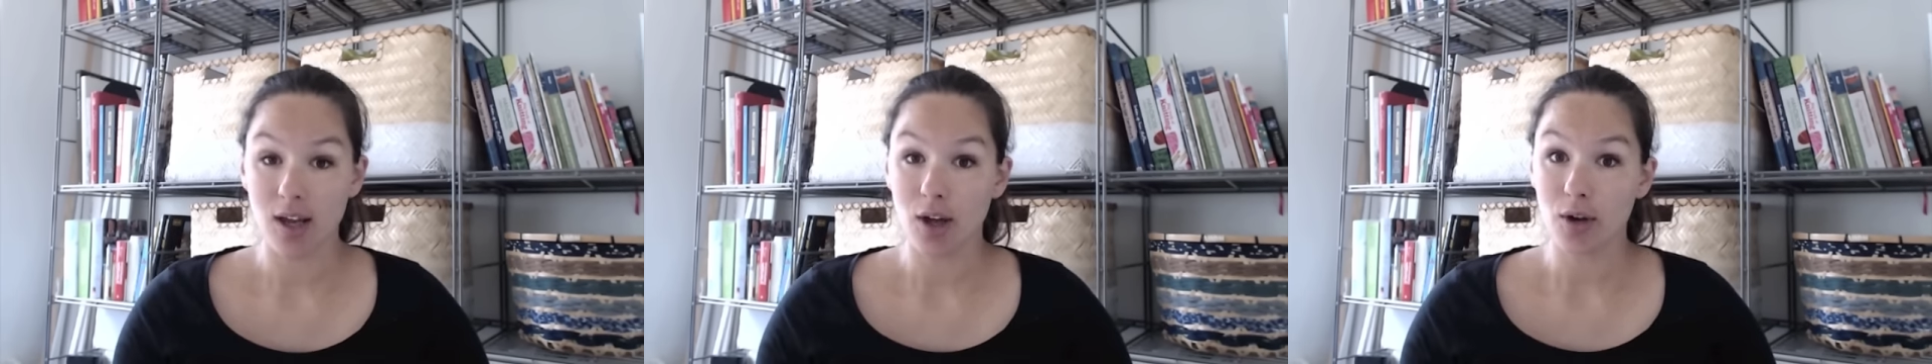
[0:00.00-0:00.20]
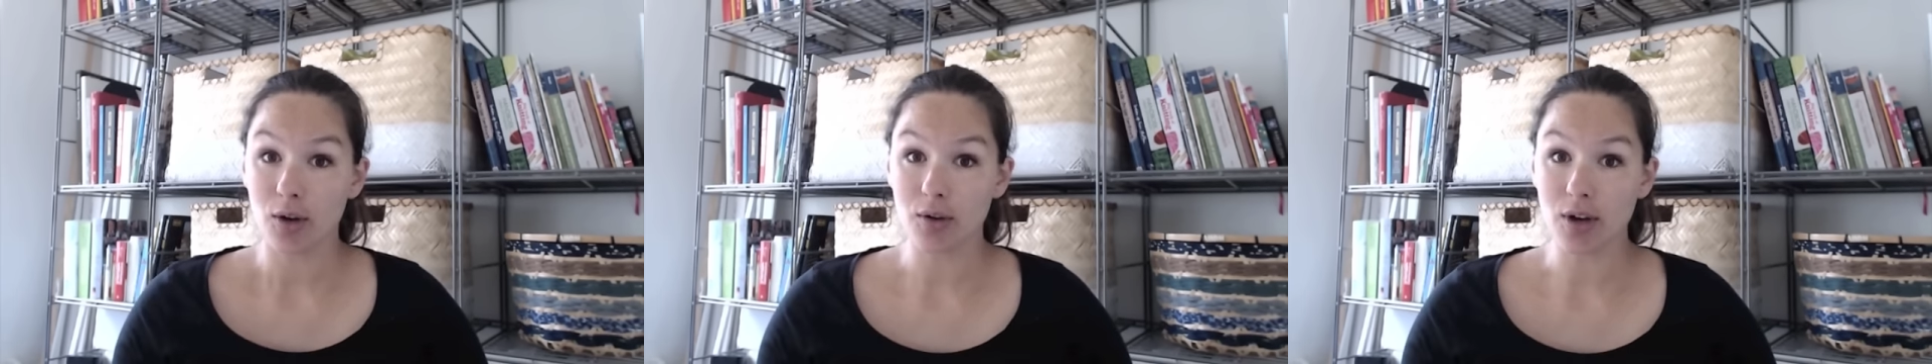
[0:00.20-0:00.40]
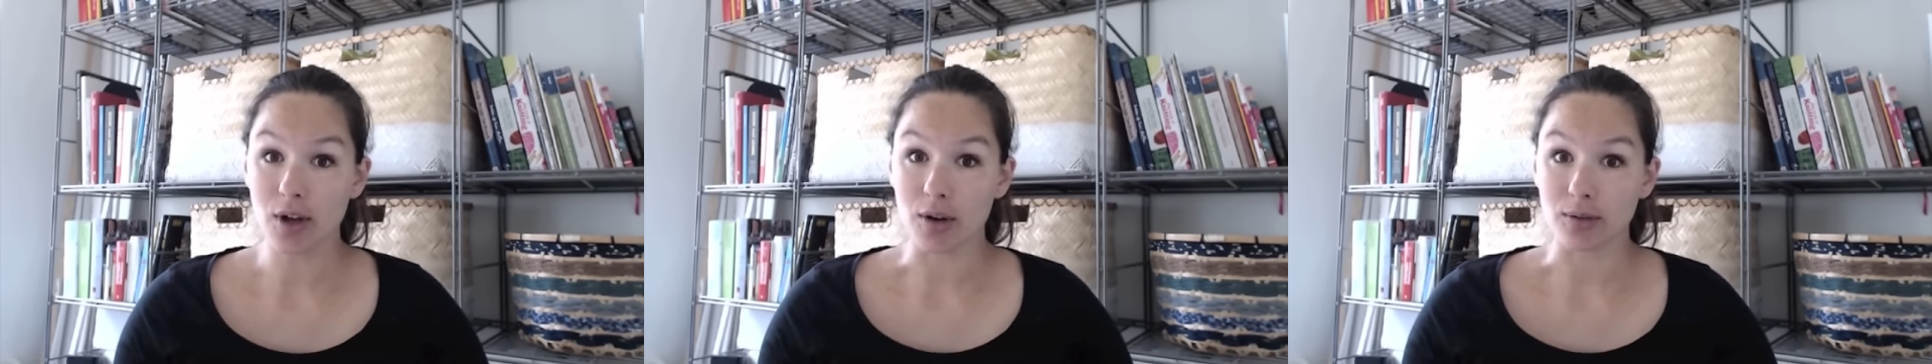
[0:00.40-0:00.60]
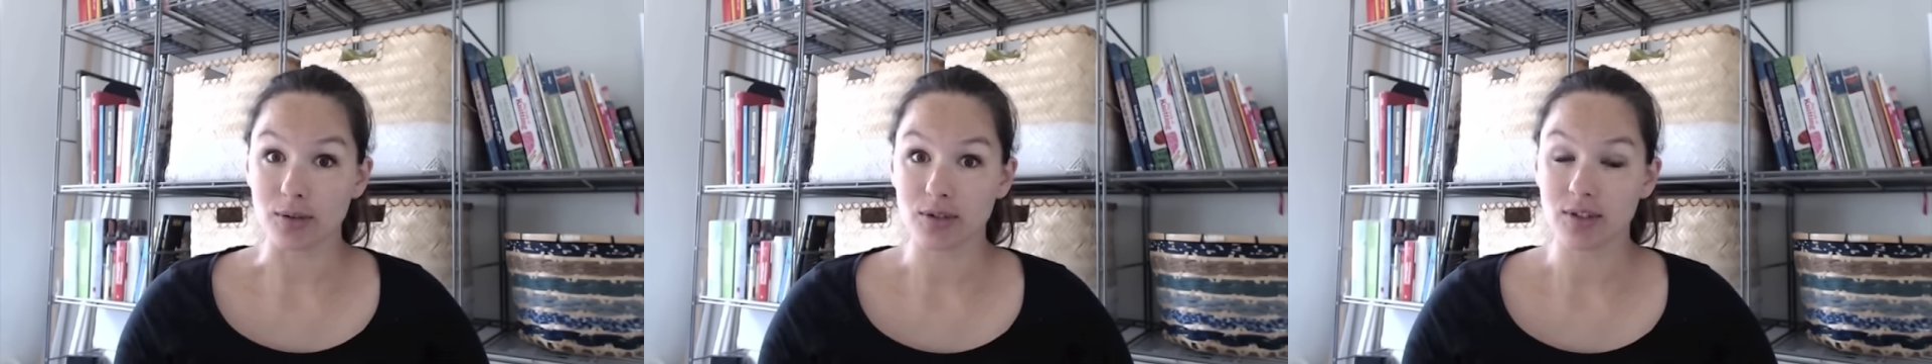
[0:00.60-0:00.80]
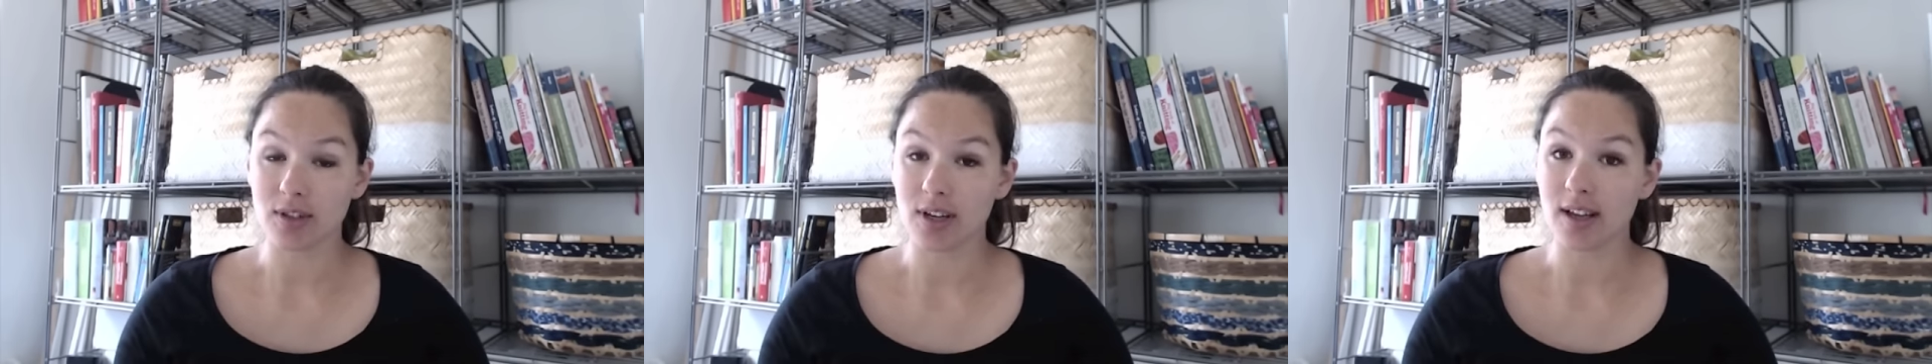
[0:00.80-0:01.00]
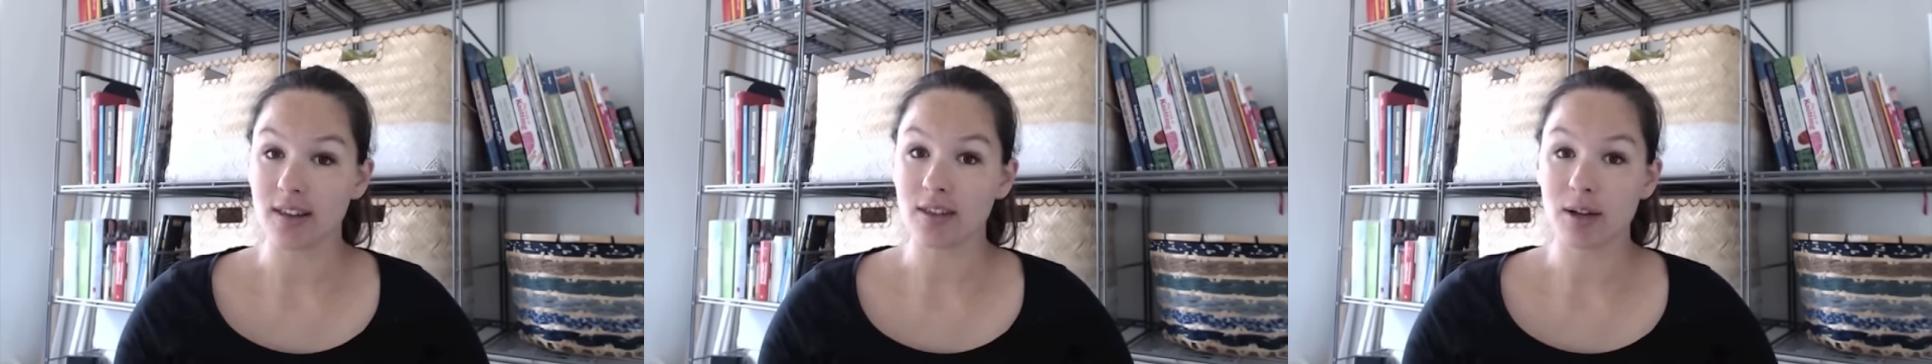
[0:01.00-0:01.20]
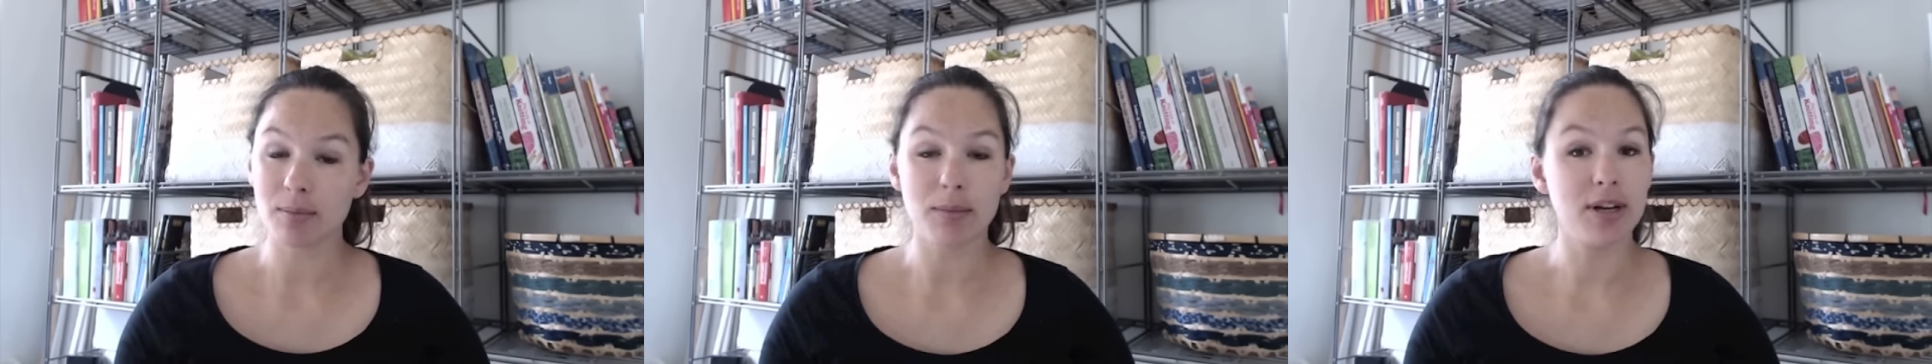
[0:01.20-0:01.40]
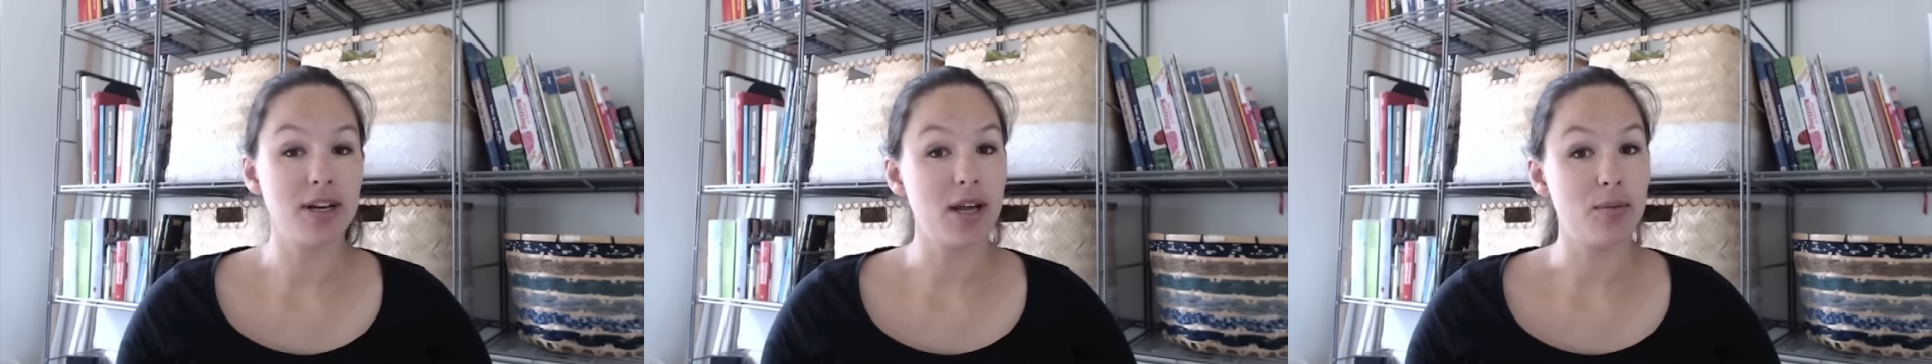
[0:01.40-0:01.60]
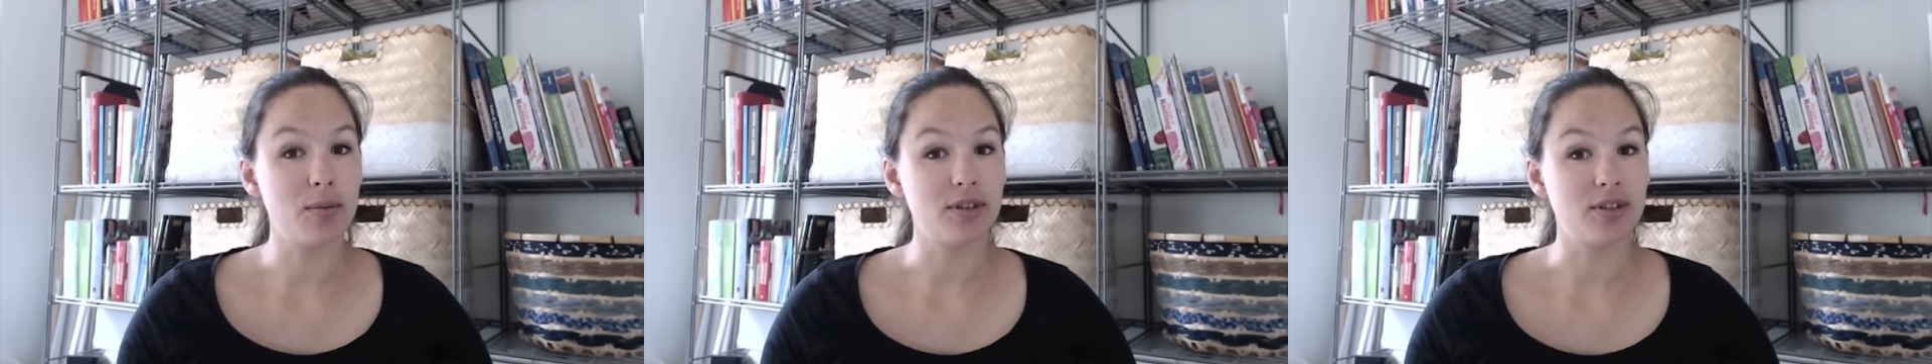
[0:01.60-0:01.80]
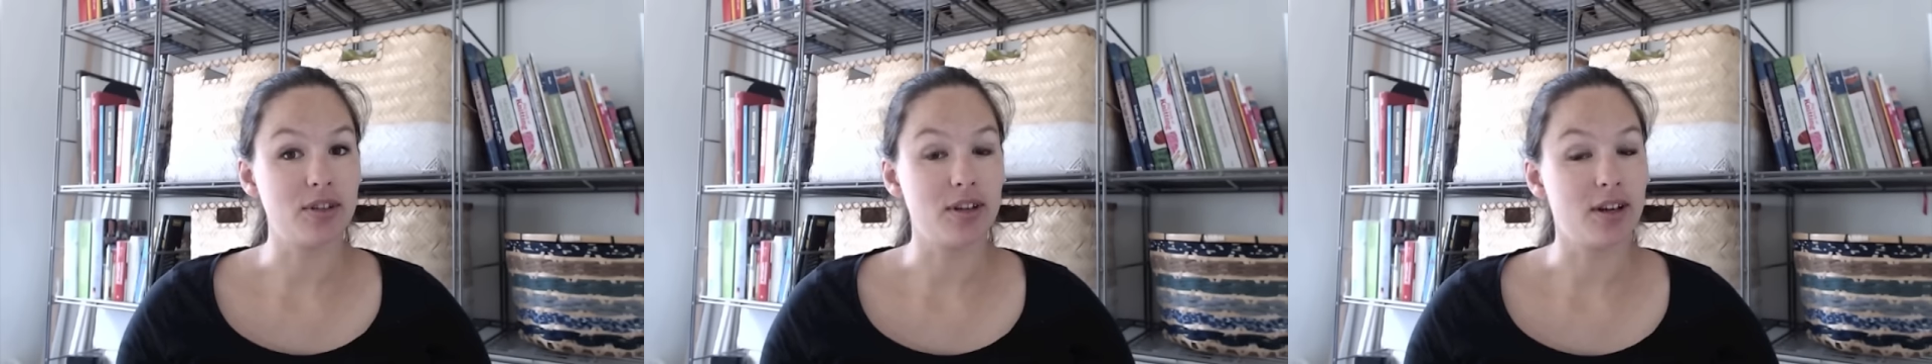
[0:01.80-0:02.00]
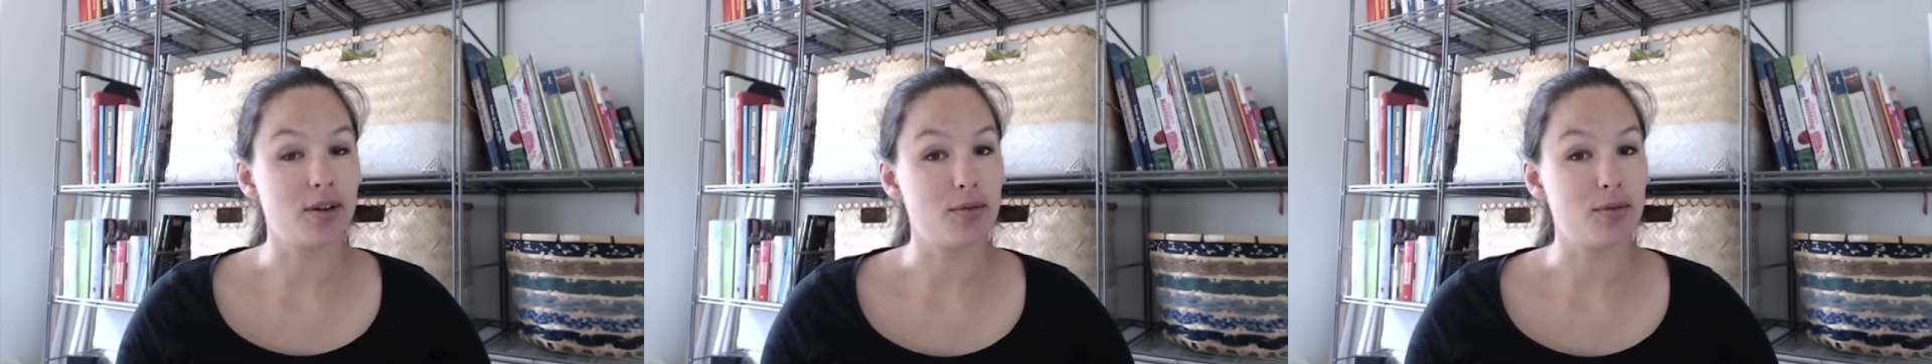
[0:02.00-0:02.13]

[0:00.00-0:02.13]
Who knows? I thought Monday was a